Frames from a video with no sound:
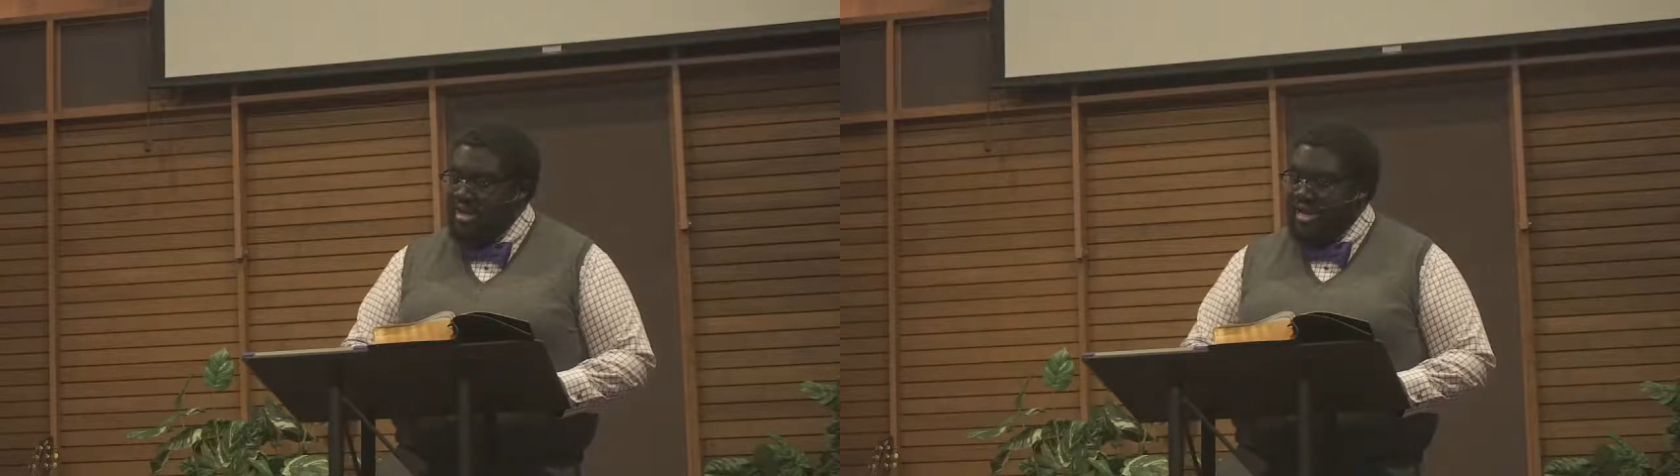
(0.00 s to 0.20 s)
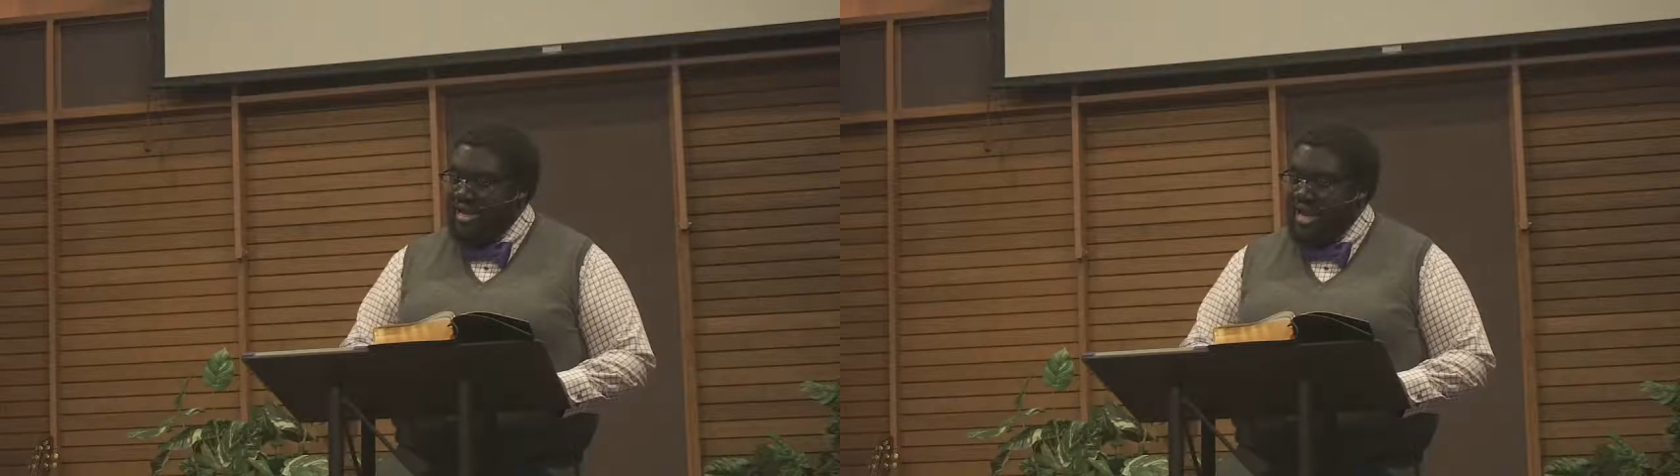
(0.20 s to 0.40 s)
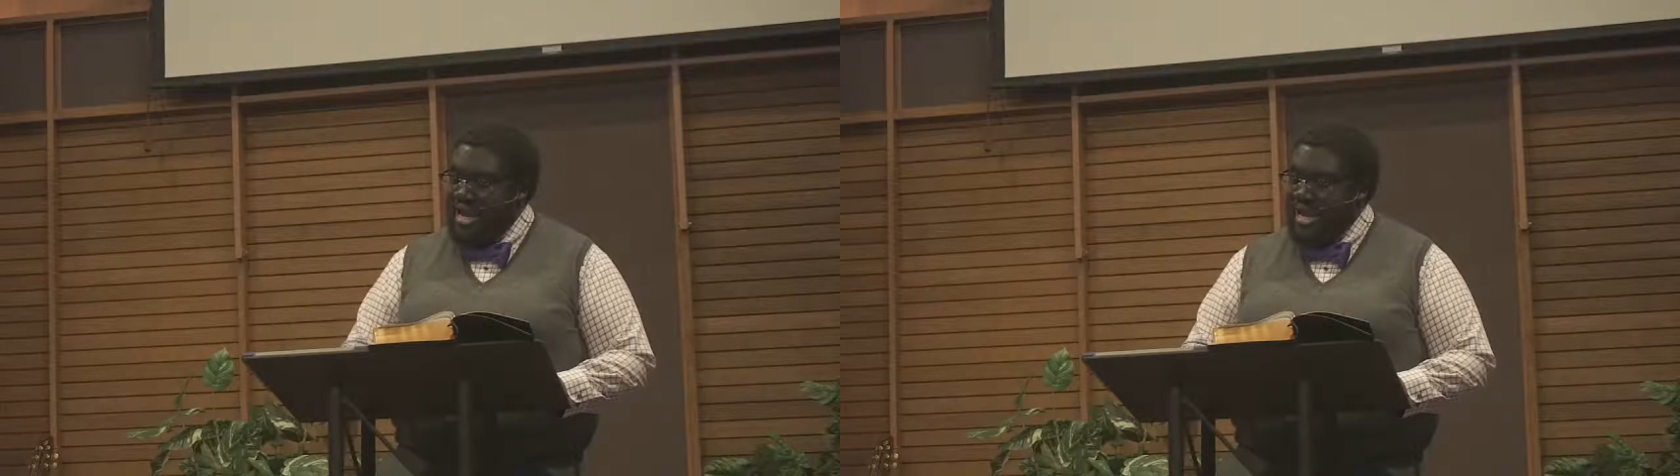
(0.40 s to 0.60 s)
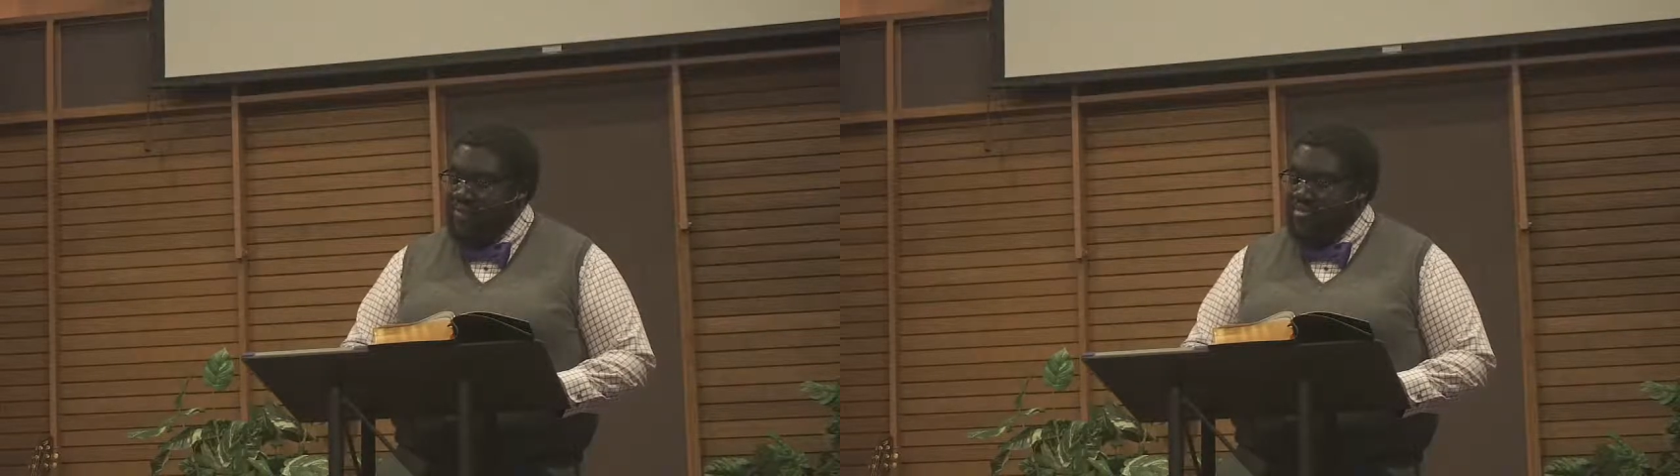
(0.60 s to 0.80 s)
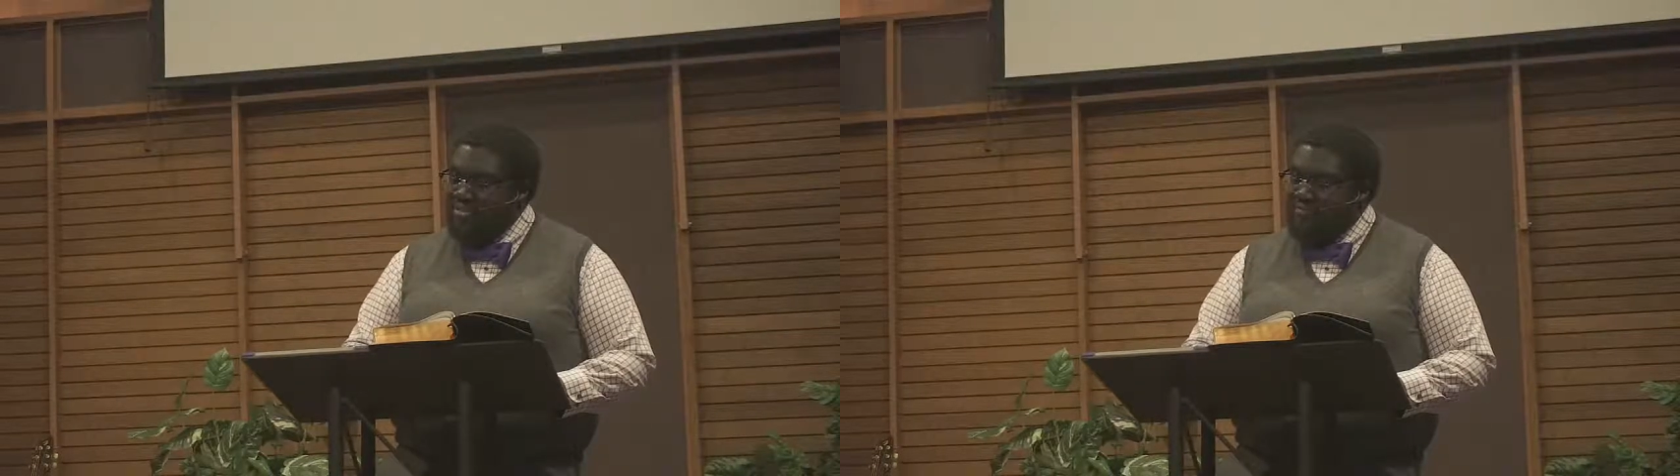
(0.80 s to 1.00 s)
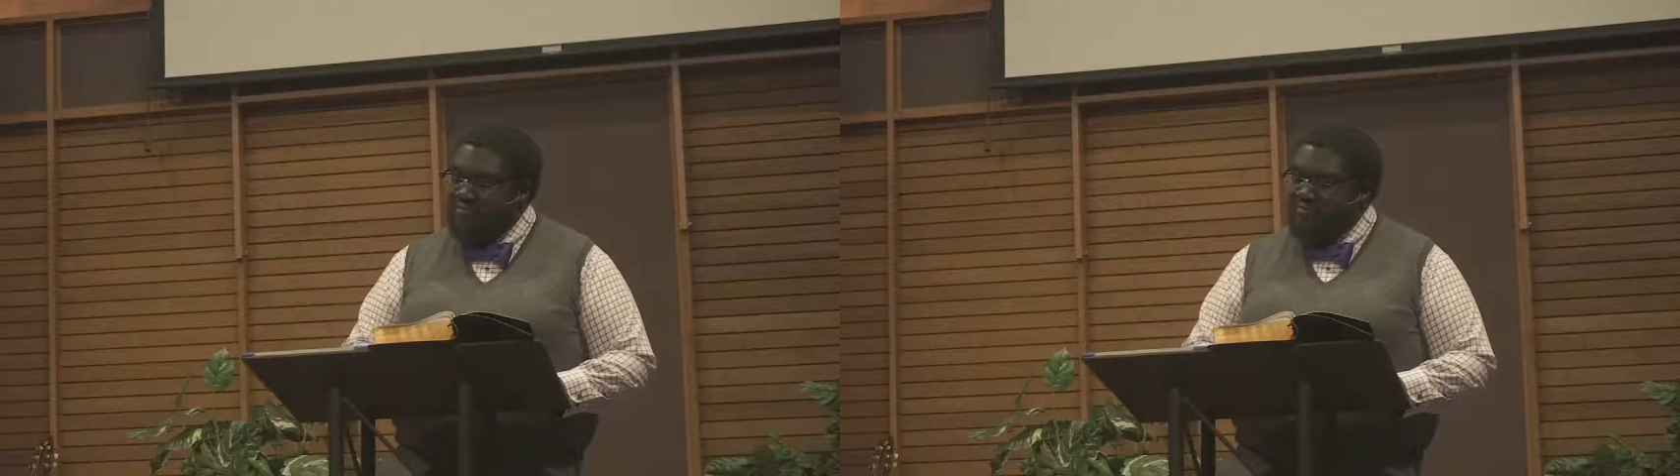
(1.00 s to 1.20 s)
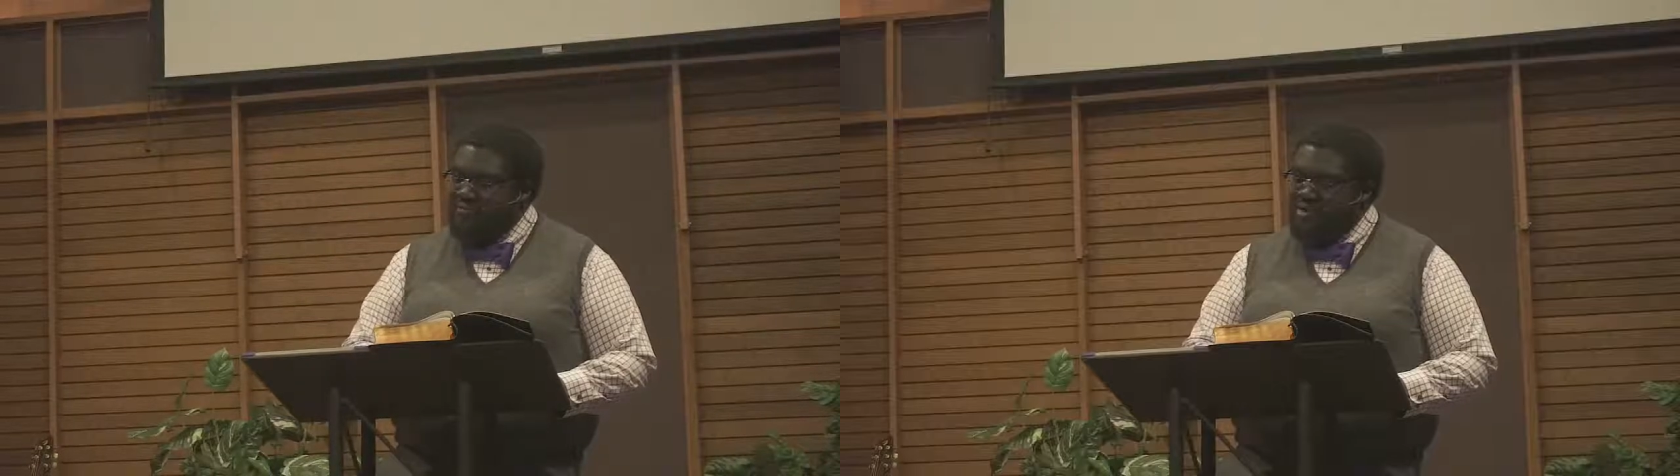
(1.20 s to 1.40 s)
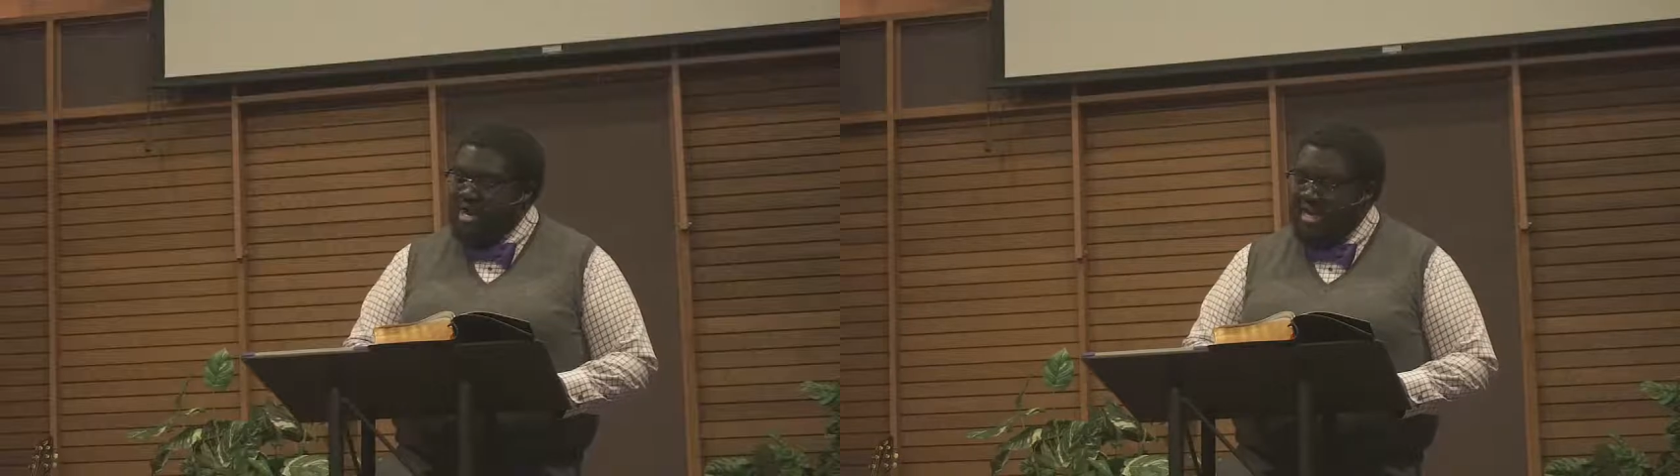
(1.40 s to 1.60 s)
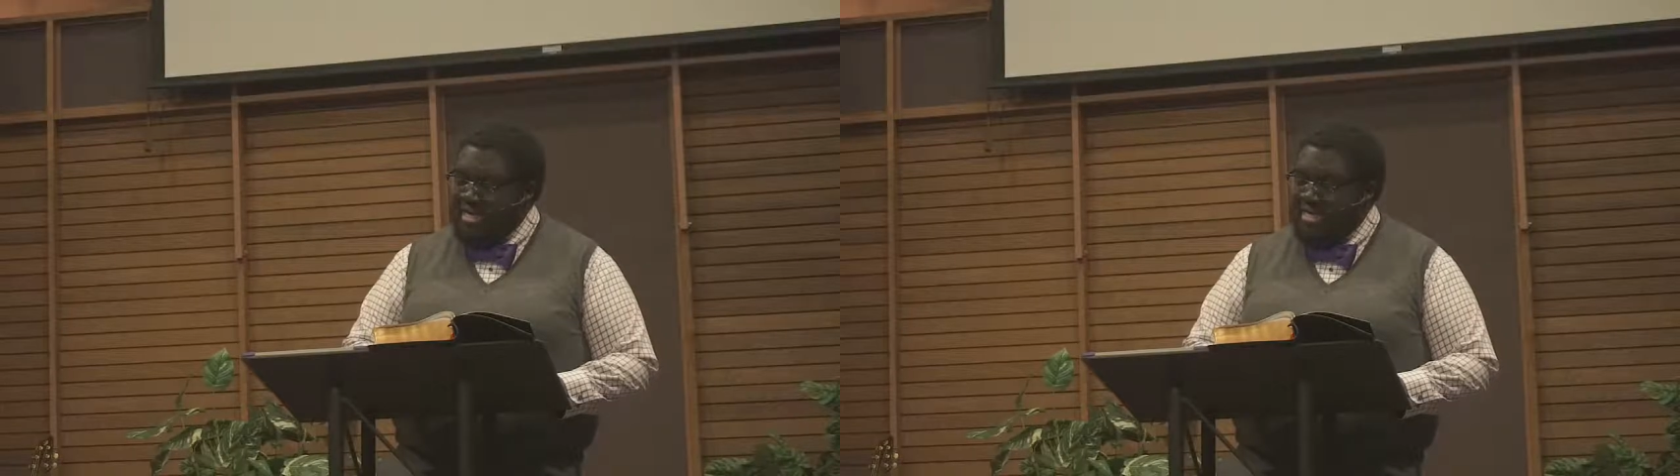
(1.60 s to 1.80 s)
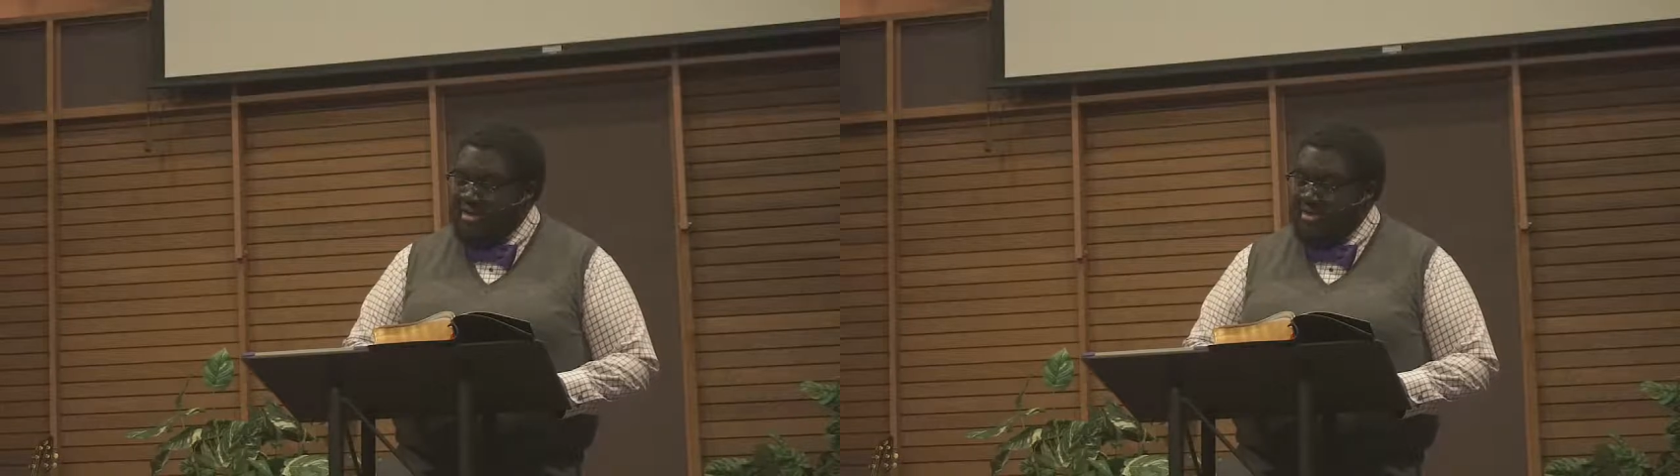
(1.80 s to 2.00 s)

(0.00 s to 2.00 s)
and I was afraid